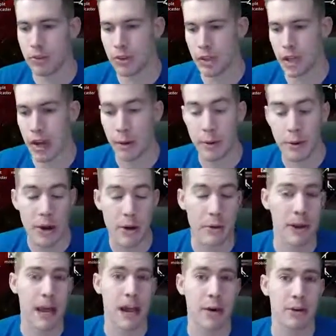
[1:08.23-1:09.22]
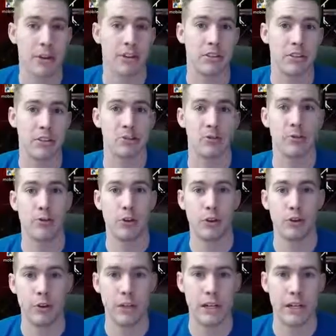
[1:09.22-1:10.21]
what I would assume
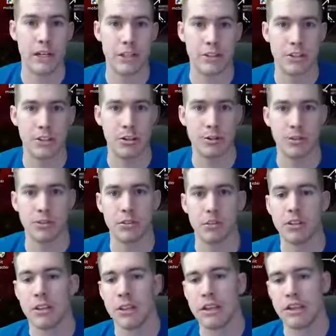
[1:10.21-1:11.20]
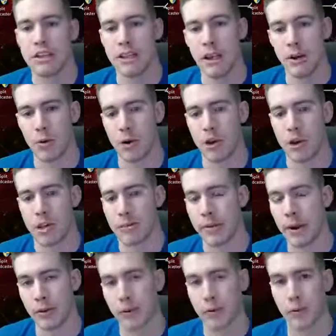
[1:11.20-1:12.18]
firmware issues that were on the
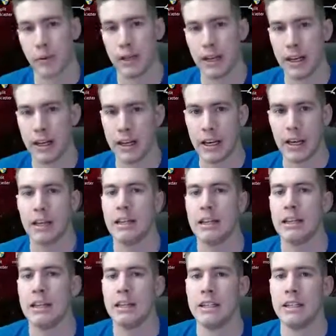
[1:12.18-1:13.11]
microphone that I got,